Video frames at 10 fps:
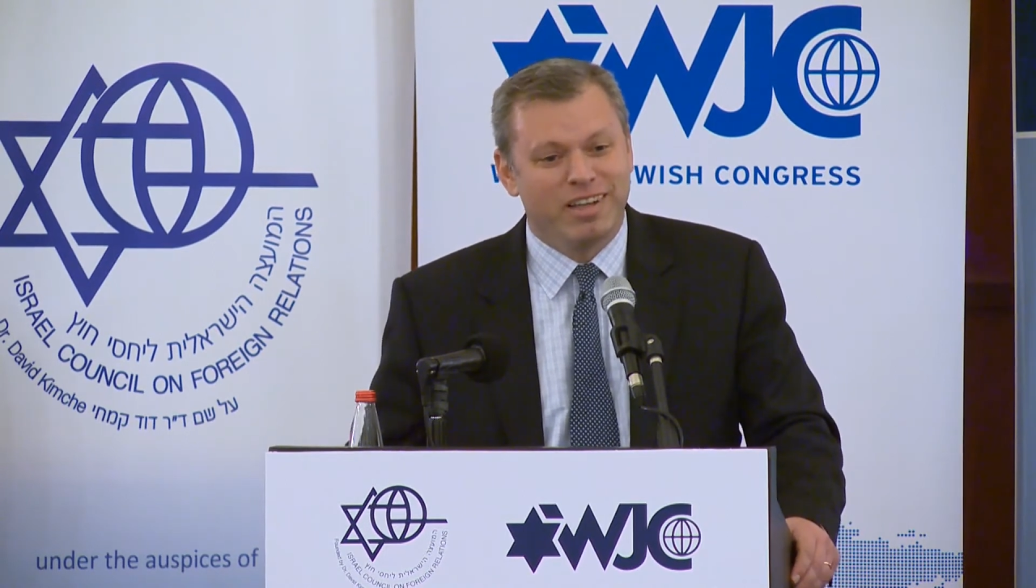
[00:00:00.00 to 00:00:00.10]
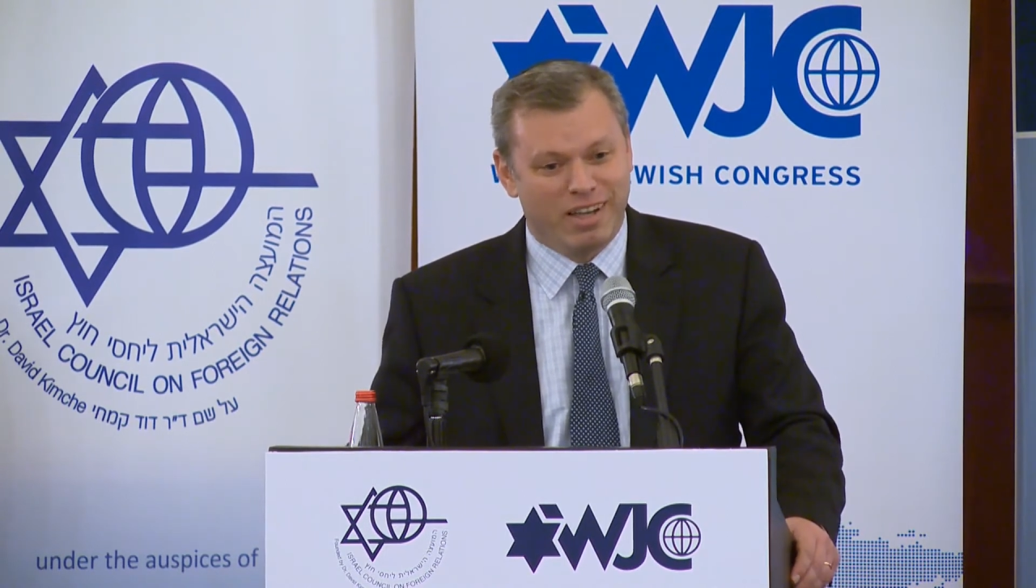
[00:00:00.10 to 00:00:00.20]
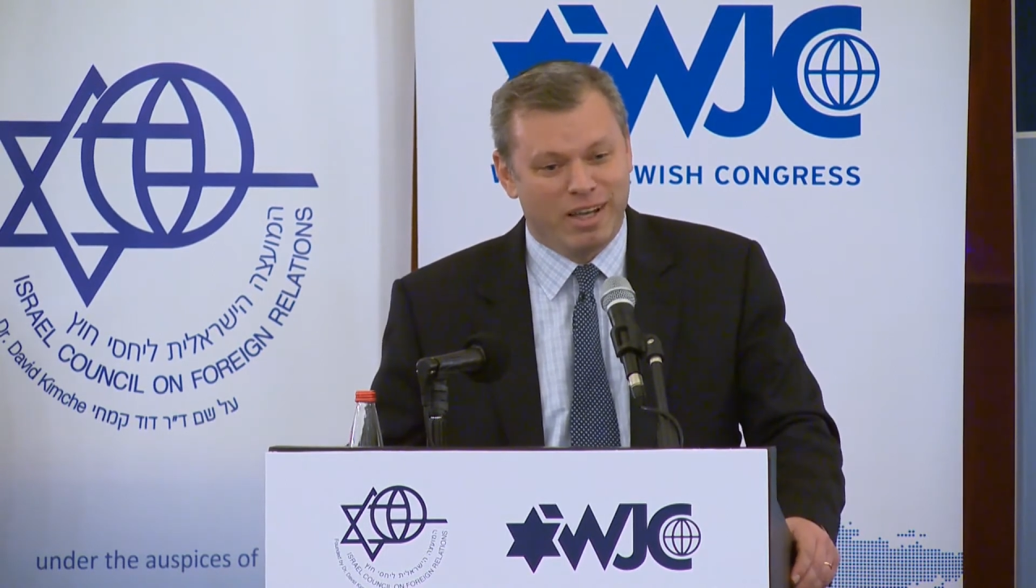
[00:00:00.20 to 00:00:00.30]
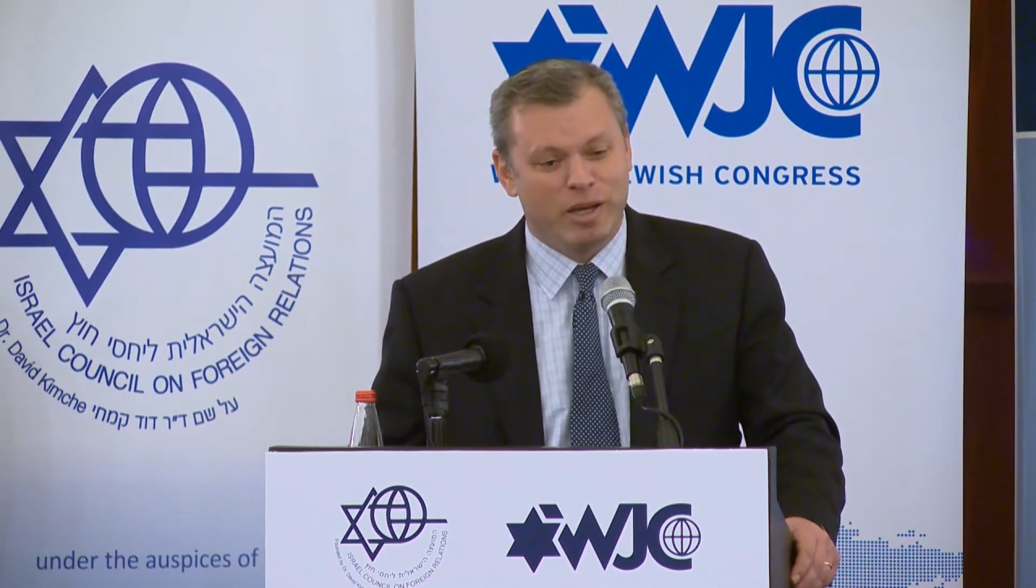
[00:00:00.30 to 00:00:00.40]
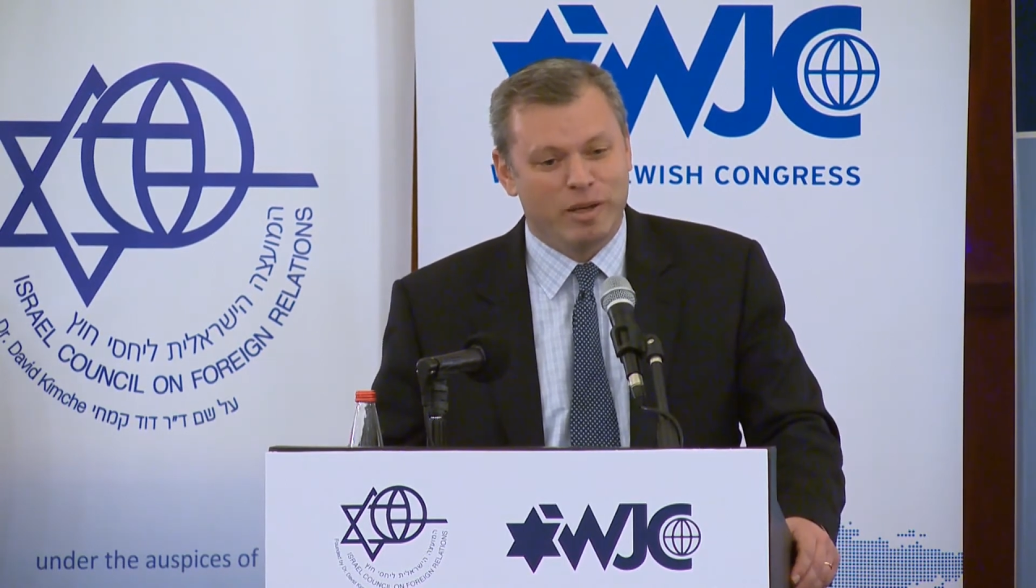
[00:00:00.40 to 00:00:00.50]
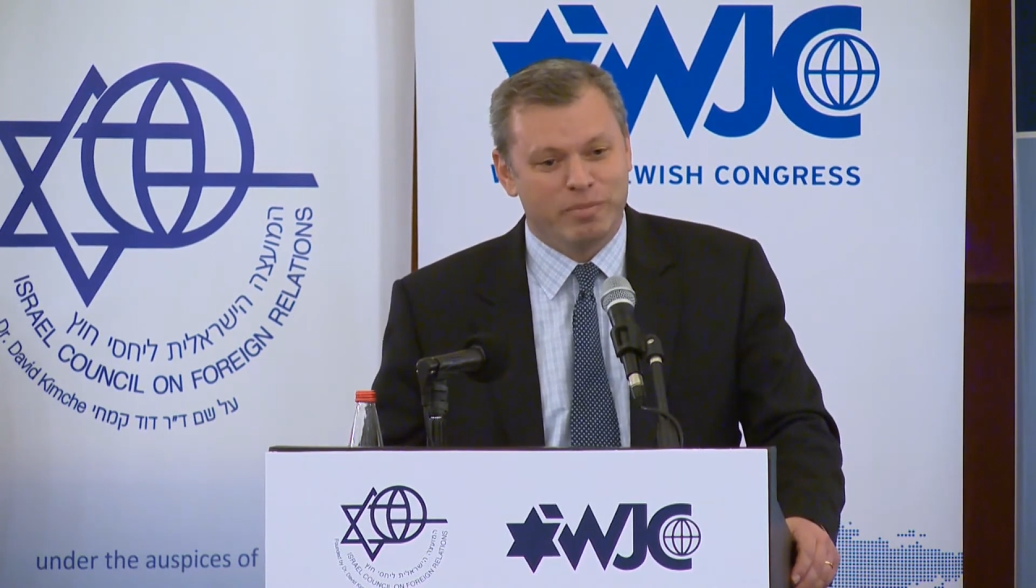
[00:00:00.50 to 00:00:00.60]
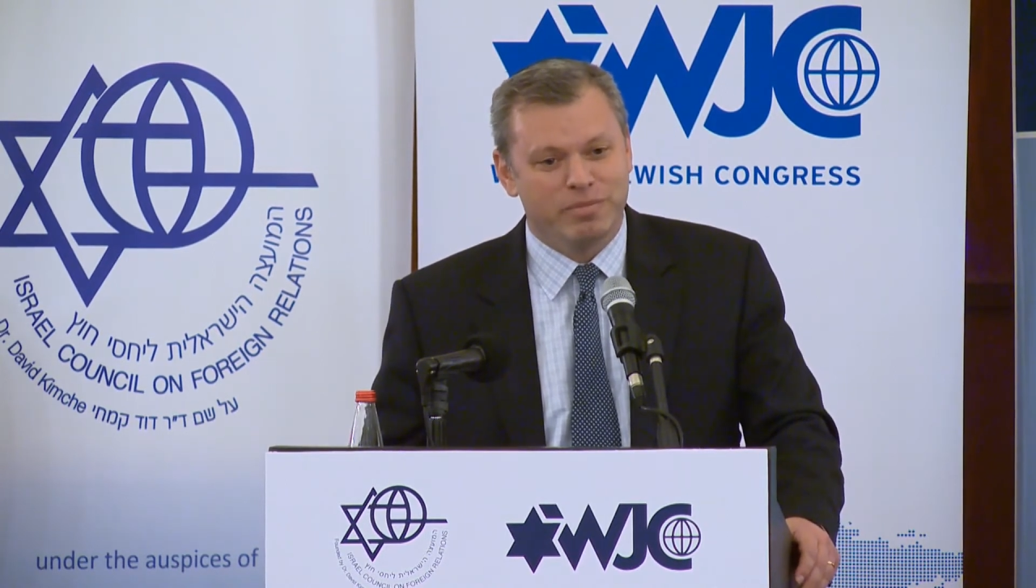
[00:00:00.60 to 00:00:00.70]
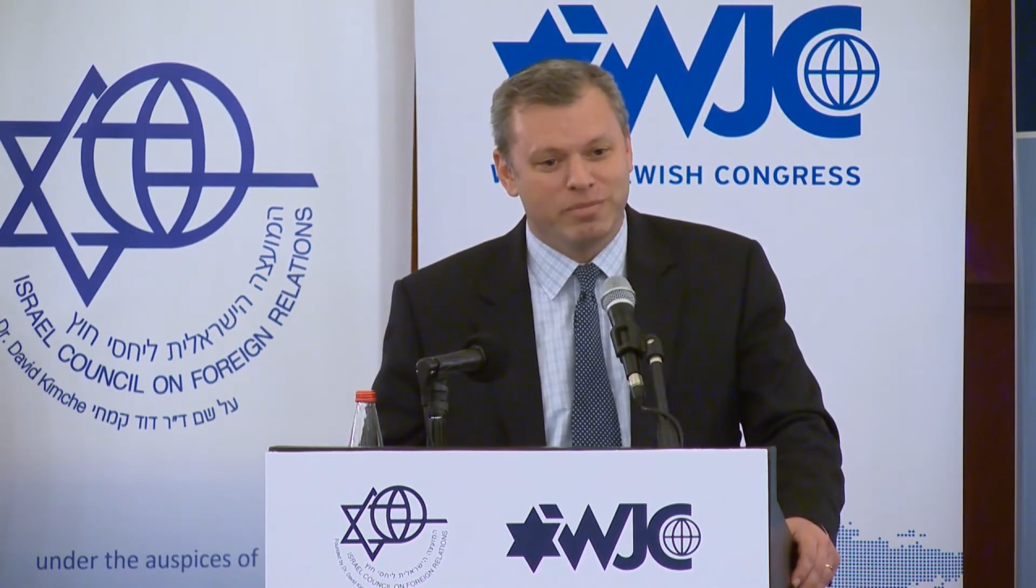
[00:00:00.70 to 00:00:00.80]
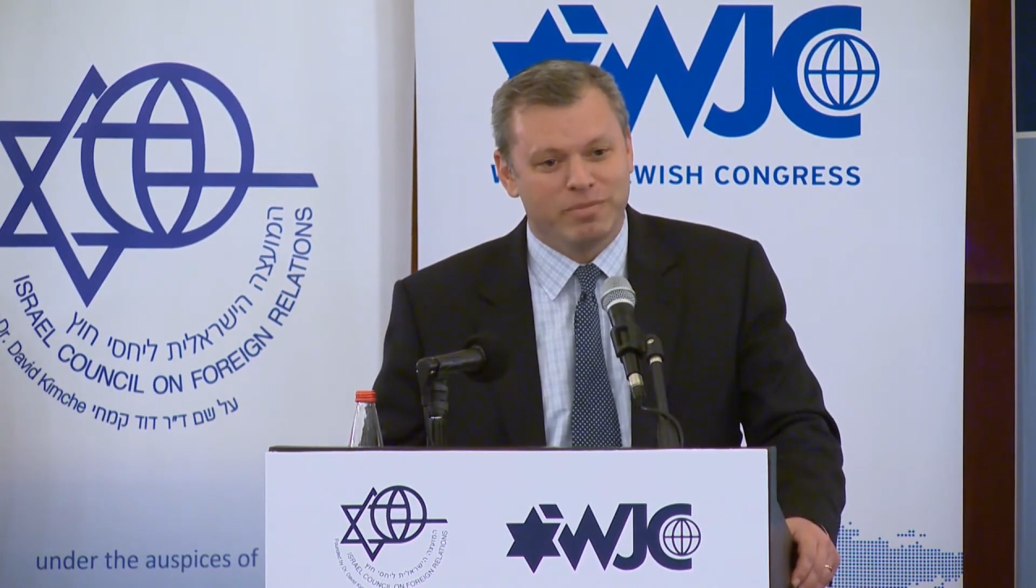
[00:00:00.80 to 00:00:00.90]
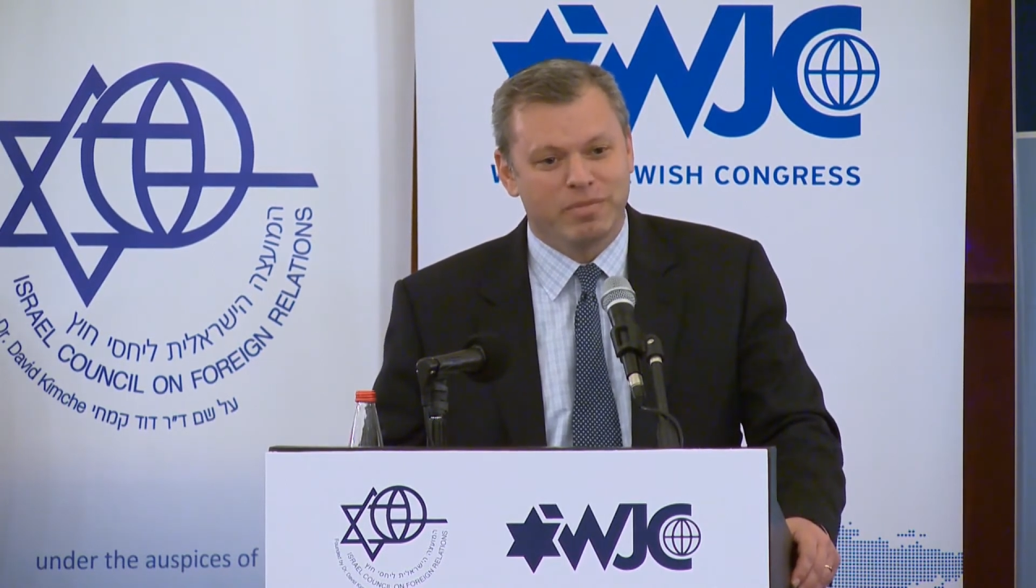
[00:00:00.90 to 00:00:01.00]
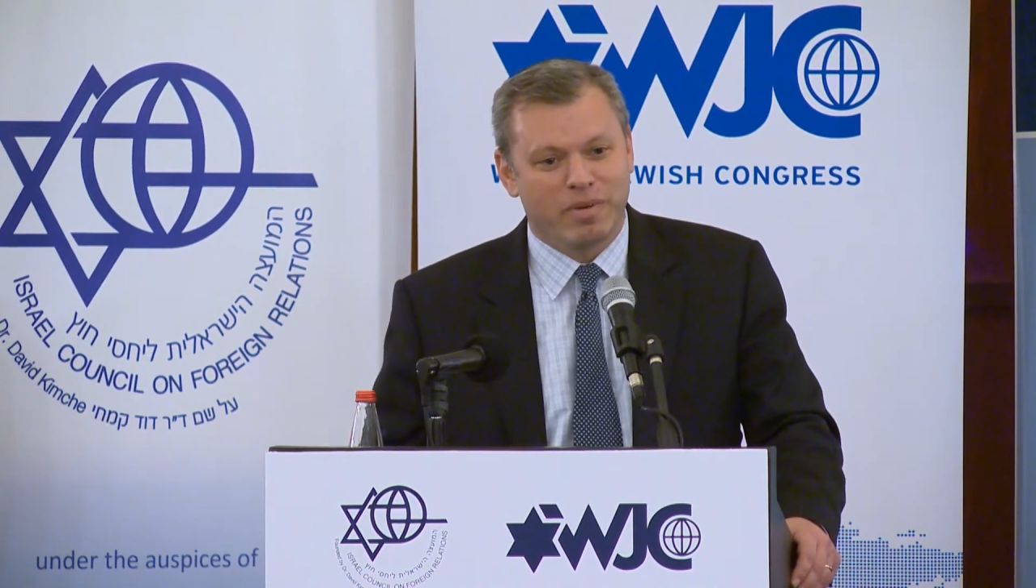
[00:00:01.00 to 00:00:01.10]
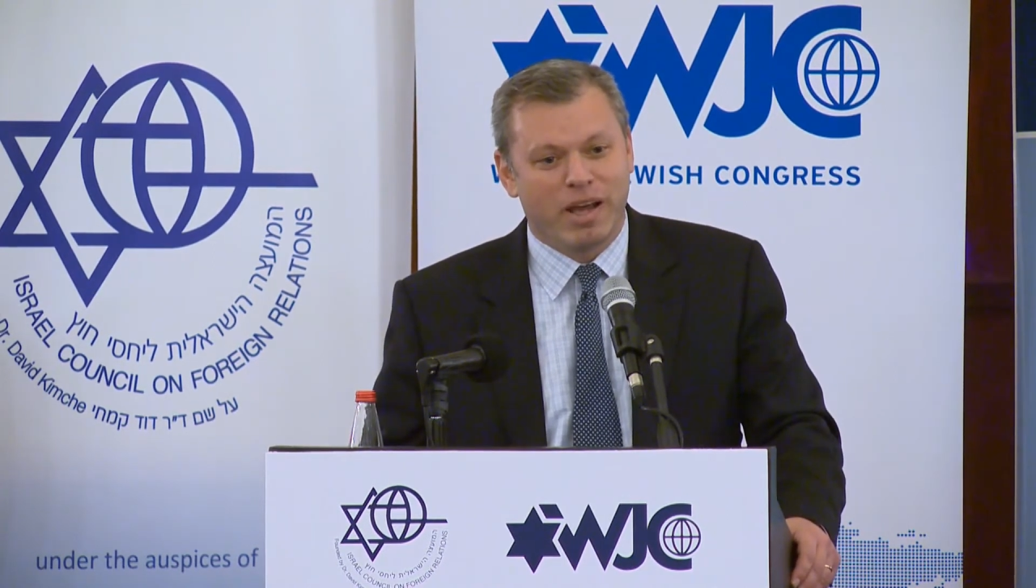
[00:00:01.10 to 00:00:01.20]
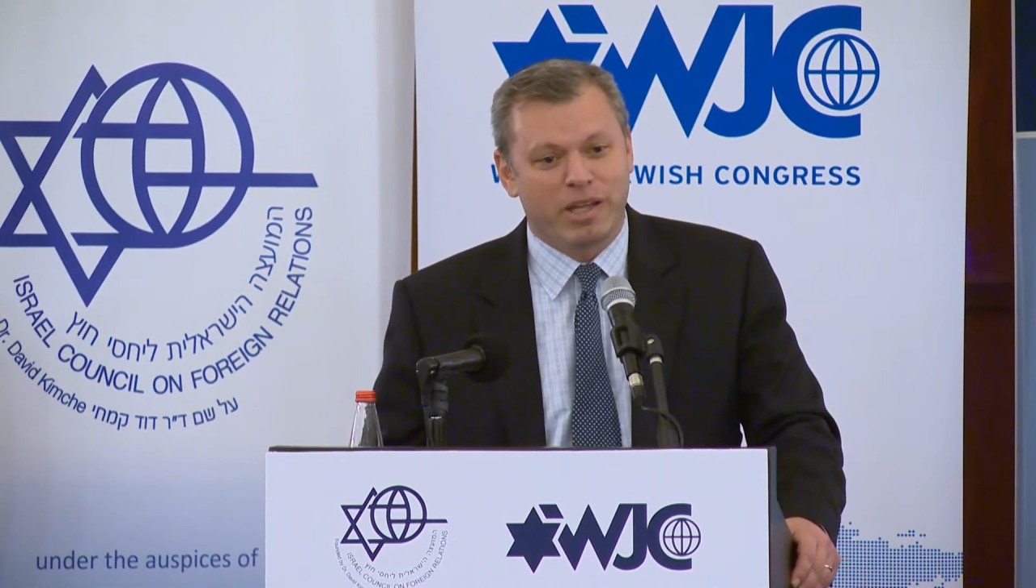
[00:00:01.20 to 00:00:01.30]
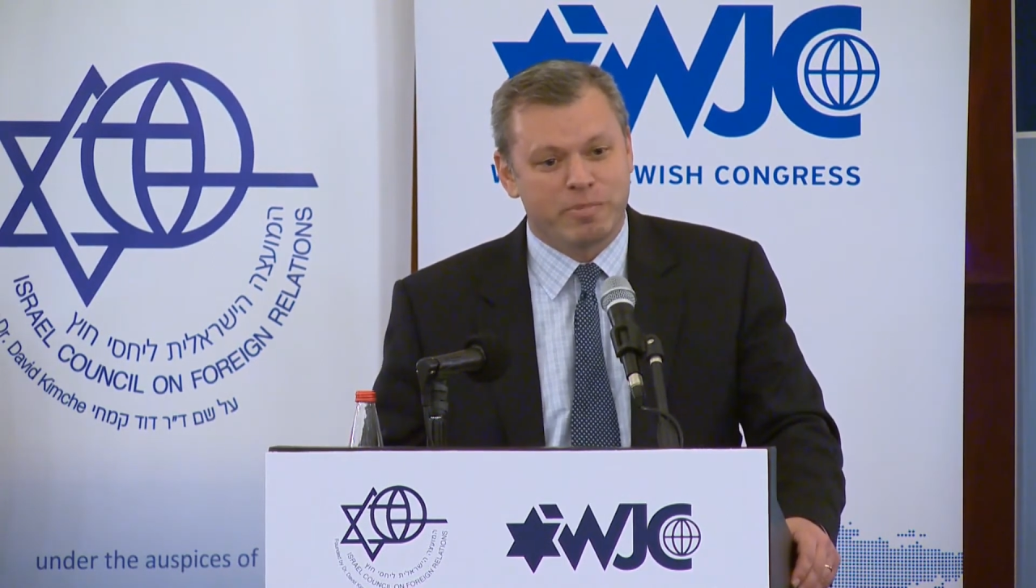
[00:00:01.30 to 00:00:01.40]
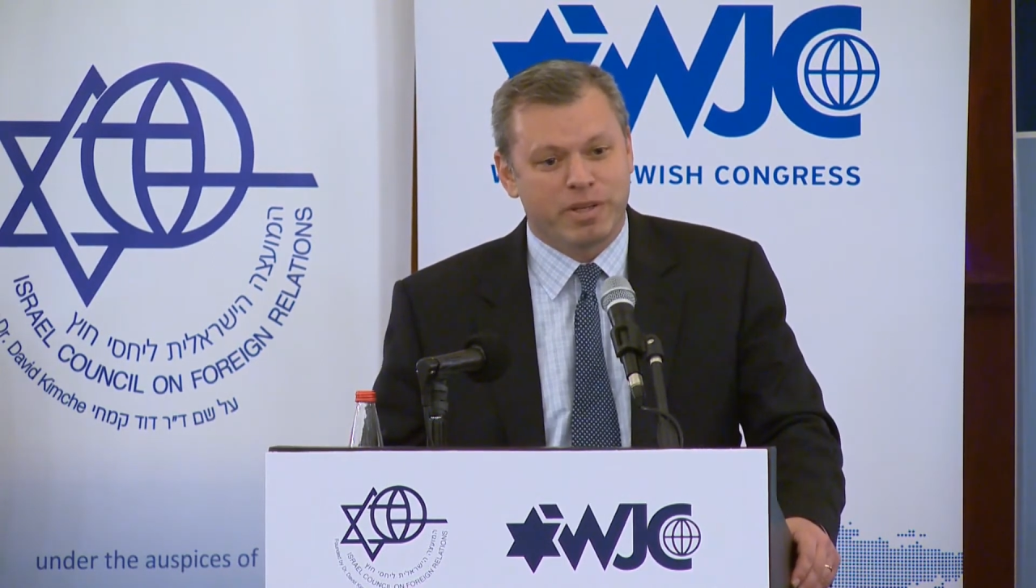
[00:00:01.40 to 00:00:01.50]
I
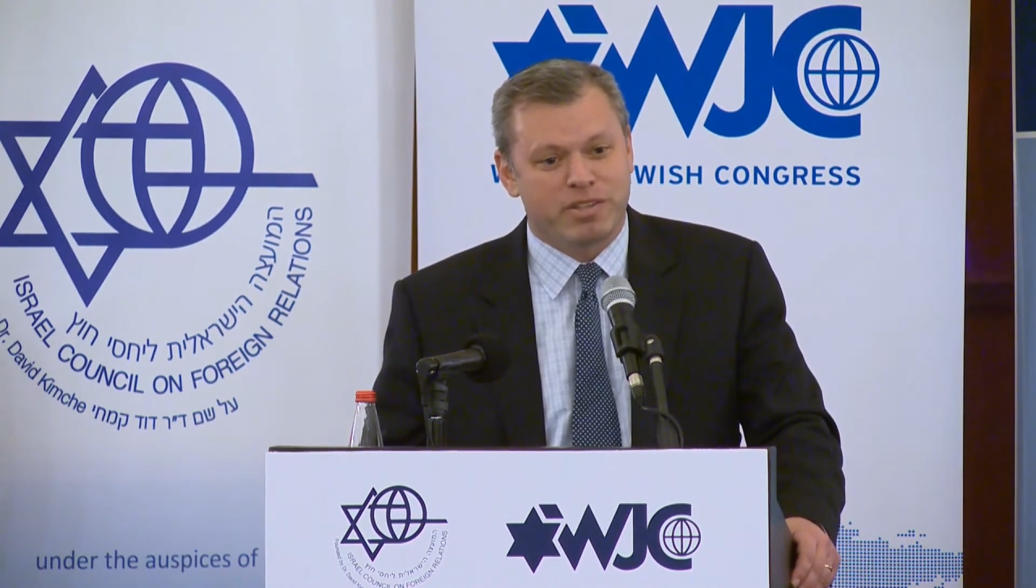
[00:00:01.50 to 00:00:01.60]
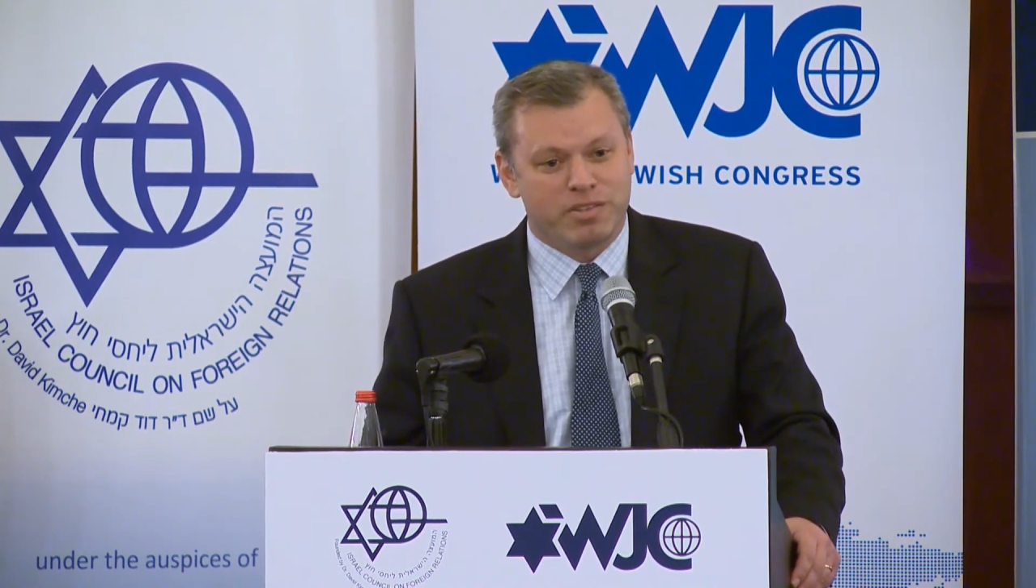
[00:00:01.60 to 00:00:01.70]
expect to